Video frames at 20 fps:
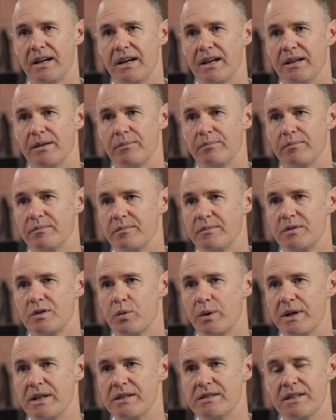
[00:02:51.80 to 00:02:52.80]

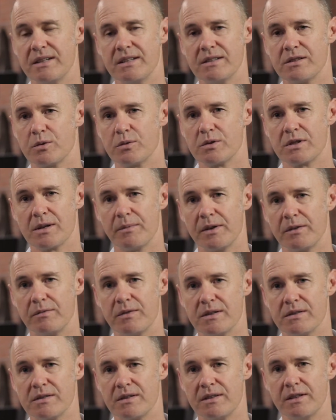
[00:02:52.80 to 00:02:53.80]
20 cents or something
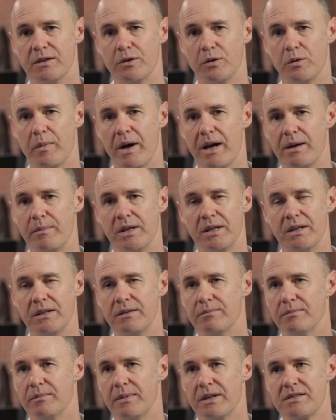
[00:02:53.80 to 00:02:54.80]
for the steel, or
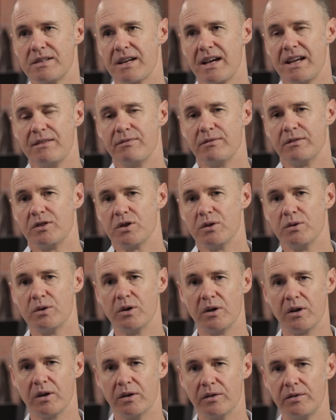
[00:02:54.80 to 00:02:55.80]
maybe say even
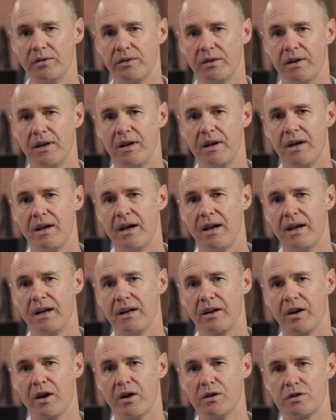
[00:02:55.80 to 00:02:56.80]
$2,
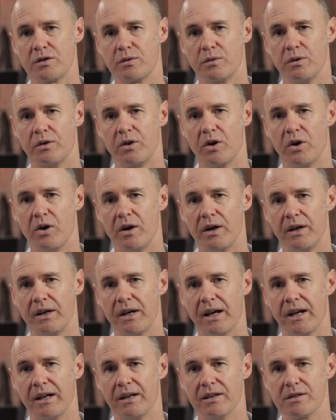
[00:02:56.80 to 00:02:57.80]
and it goes through a die
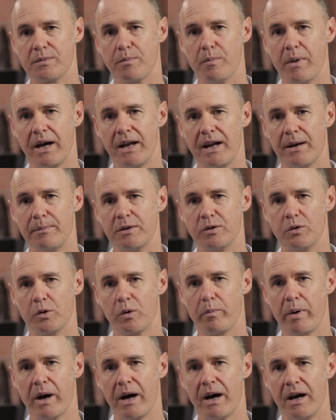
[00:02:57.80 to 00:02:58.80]
and it's made up
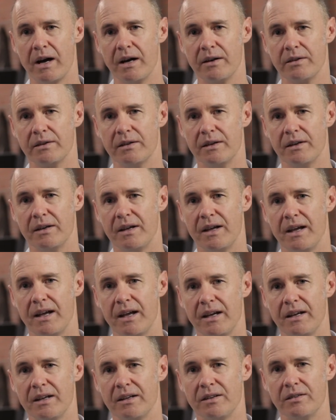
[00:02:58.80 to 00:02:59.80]
into a part,
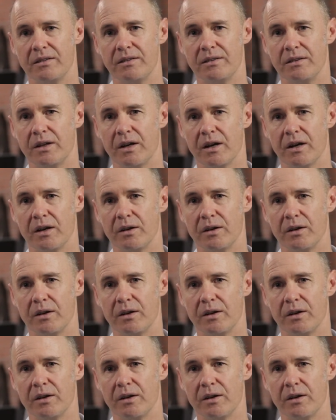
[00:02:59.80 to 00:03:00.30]
and